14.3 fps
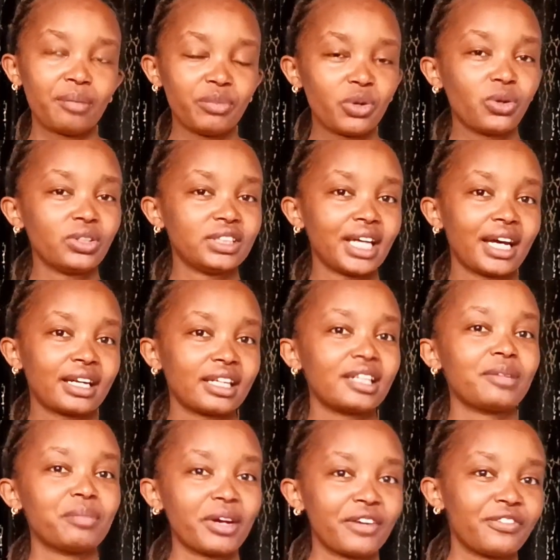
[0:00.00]
because they are
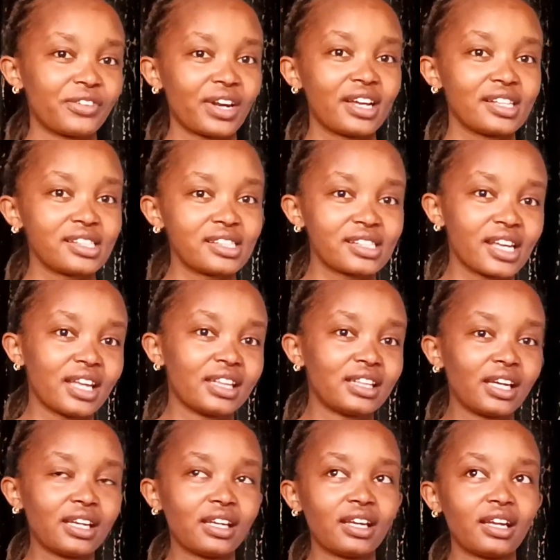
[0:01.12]
really my friends and
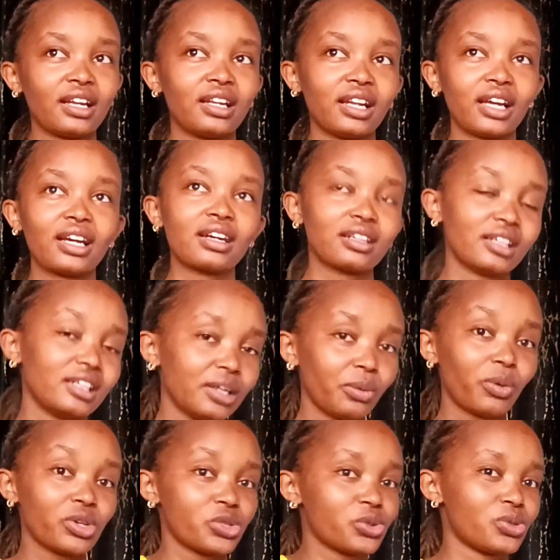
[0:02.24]
they like really
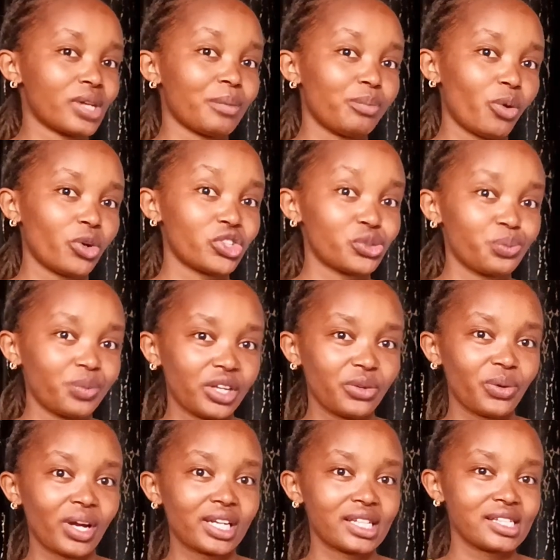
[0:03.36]
want to support me,
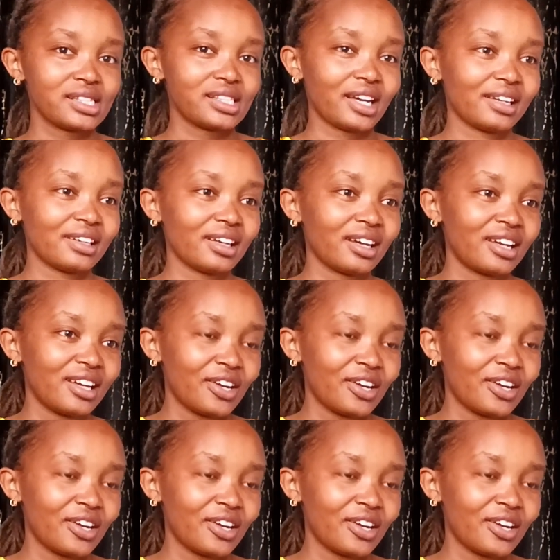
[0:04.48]
you understand?